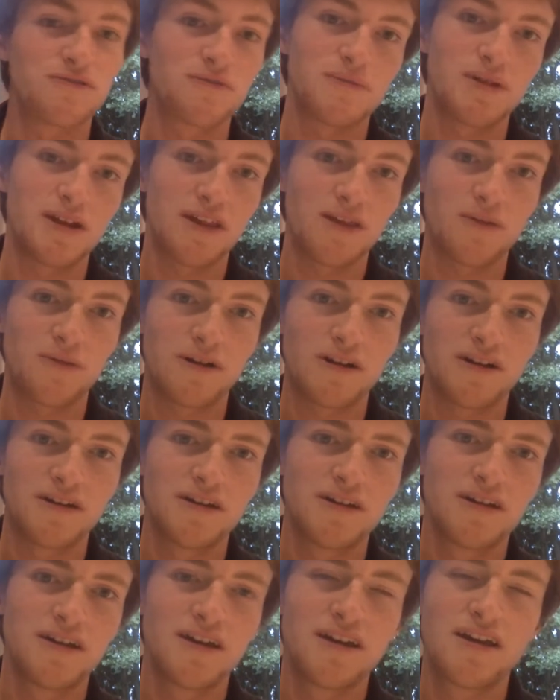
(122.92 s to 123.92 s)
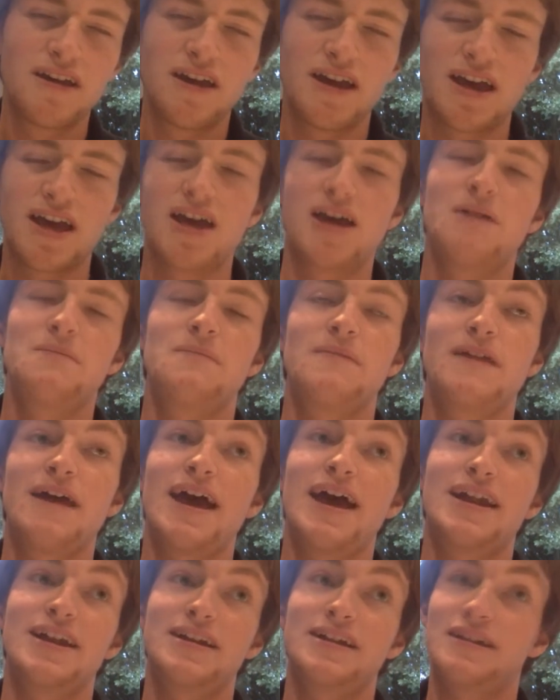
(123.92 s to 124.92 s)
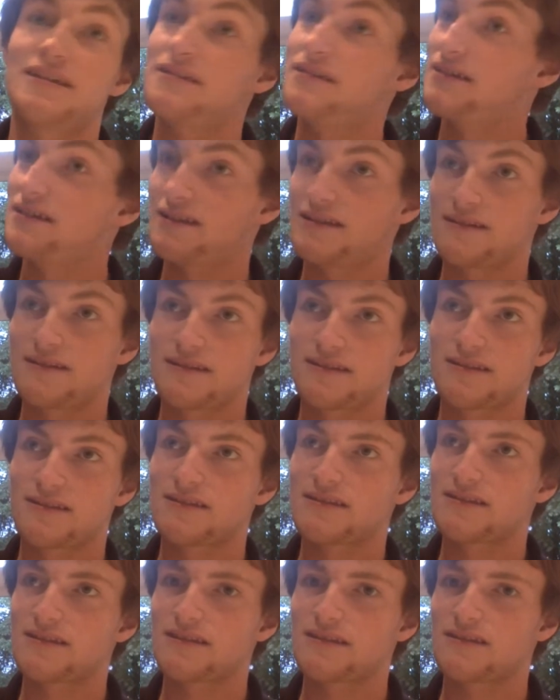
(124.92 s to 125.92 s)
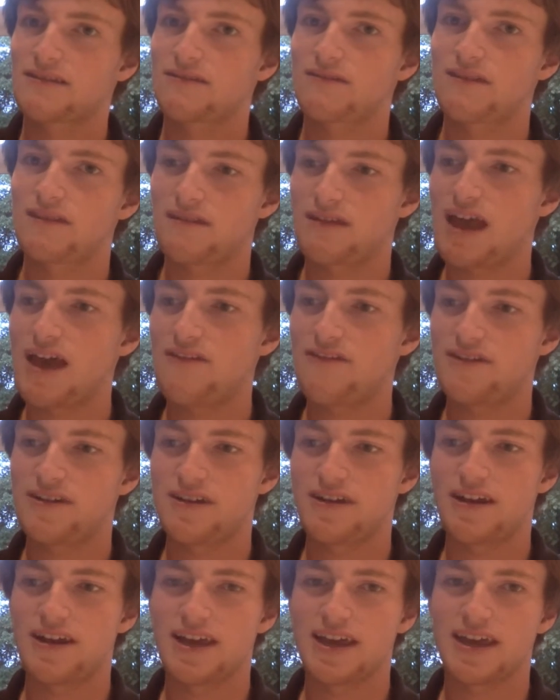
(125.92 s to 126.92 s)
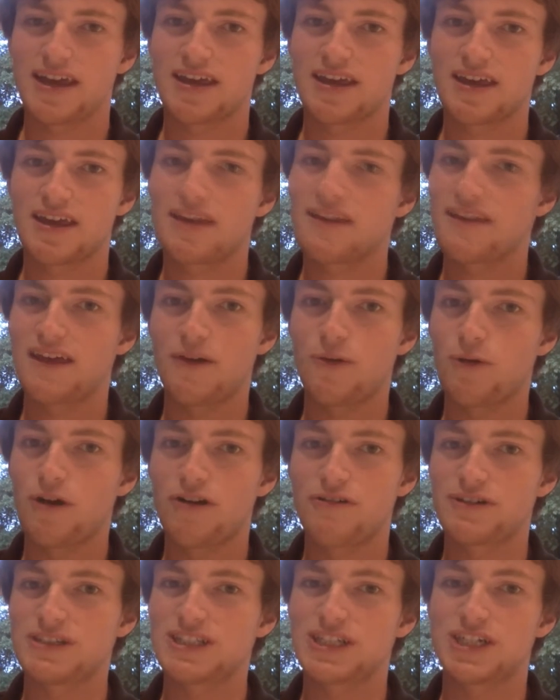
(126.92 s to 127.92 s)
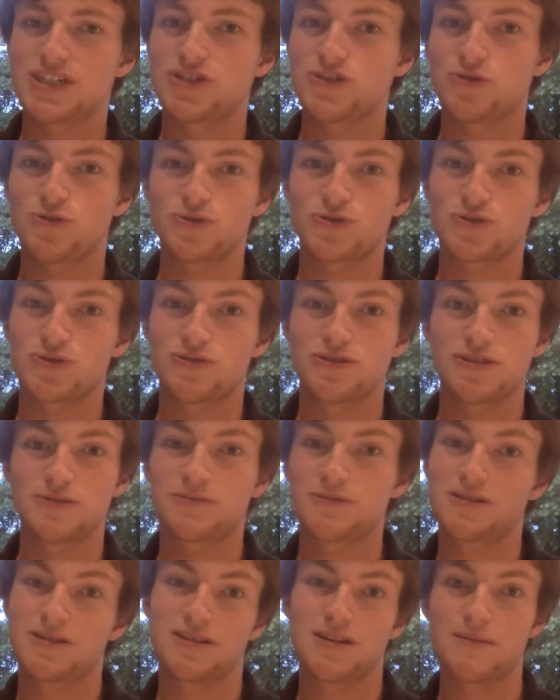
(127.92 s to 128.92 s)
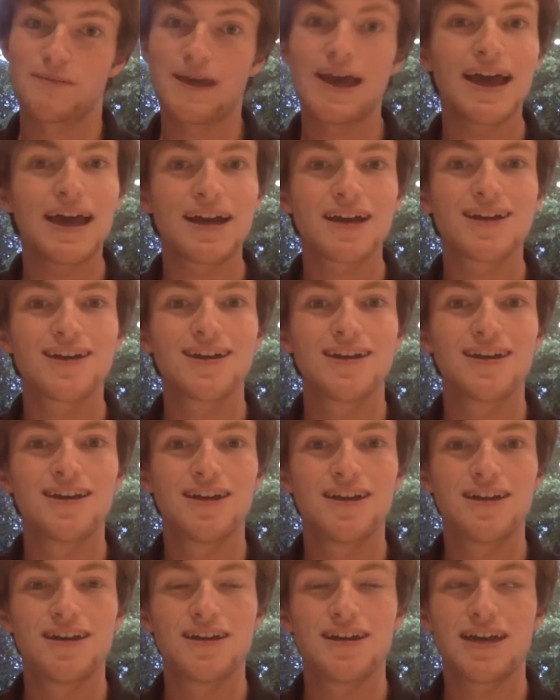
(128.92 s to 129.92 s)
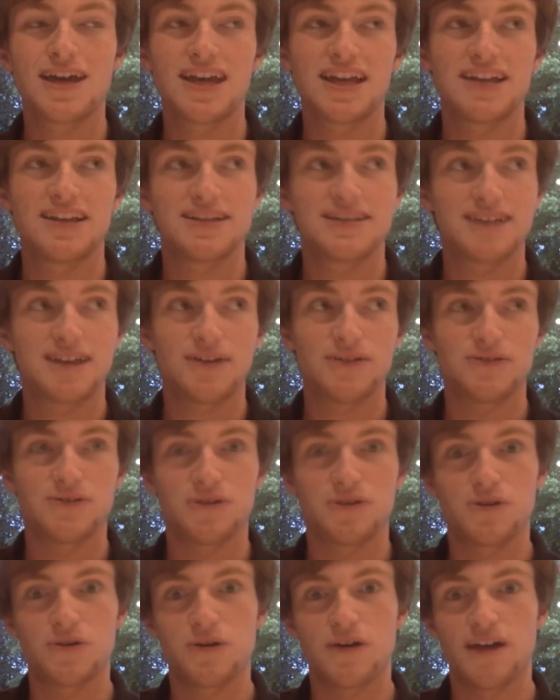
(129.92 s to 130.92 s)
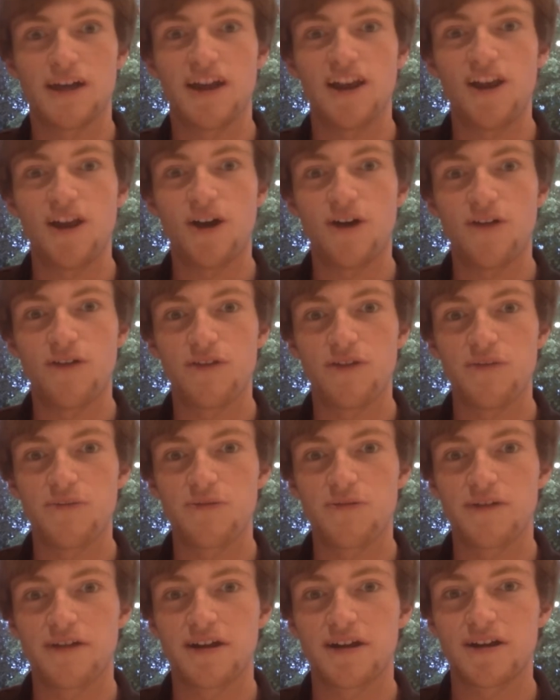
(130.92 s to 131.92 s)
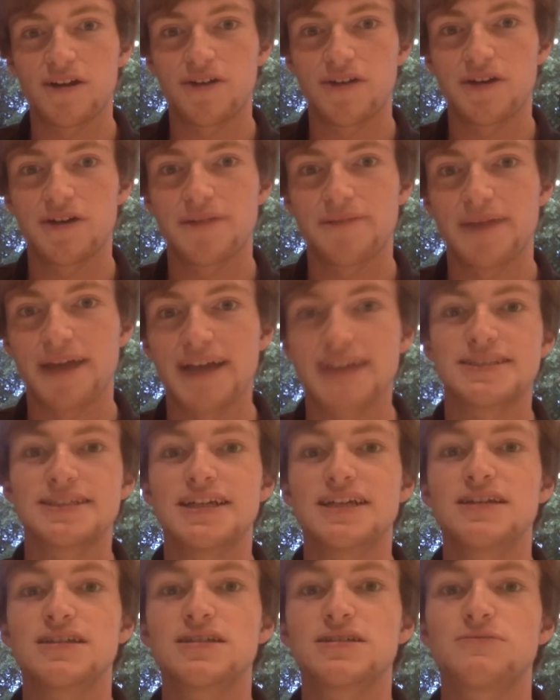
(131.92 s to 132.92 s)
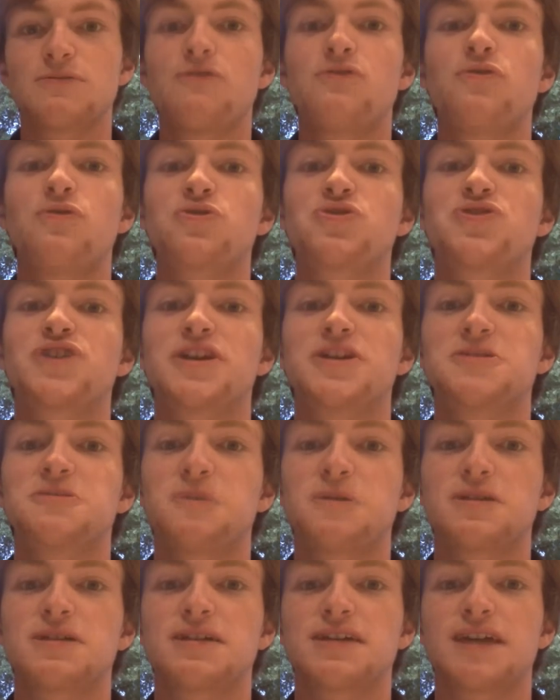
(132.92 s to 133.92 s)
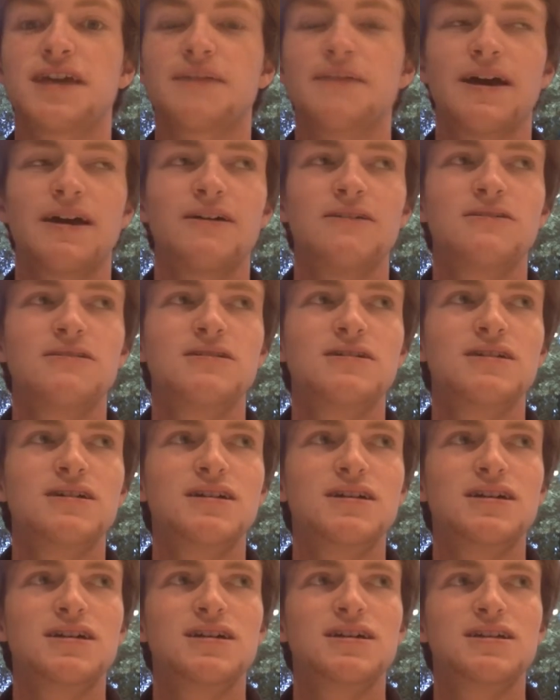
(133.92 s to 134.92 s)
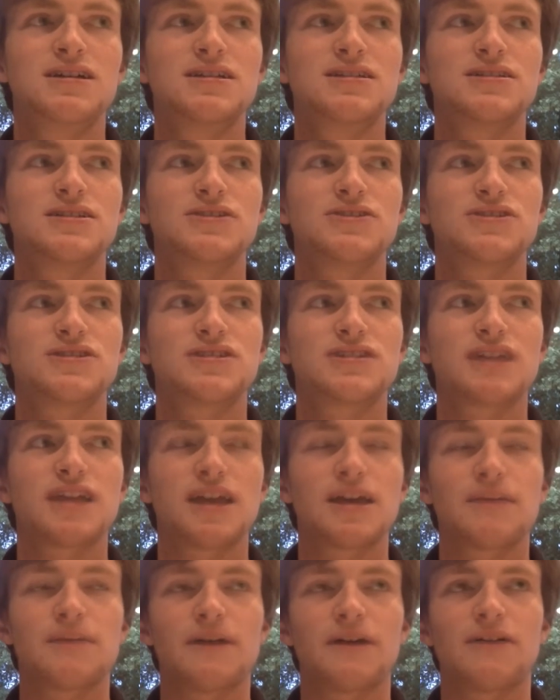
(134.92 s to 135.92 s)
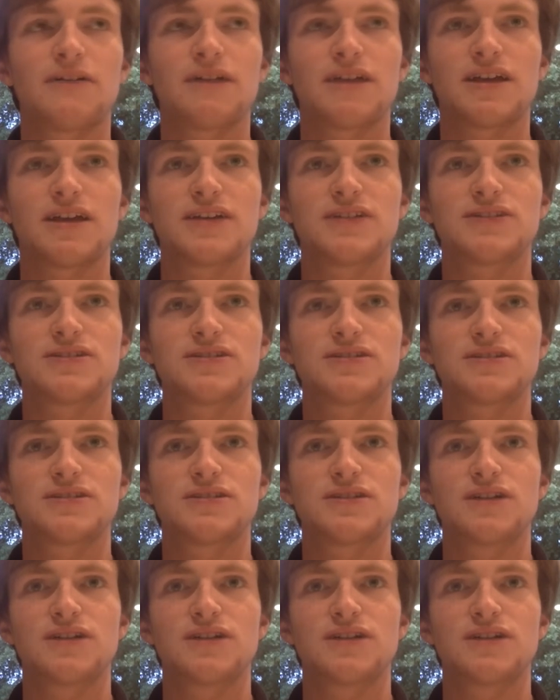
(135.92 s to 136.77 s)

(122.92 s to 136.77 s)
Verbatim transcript: from another one. Um, and evidently, they were originally short stories because at the back, it tells you quite a lot of them were included in magazines before Trainspotting came out. So just think about it as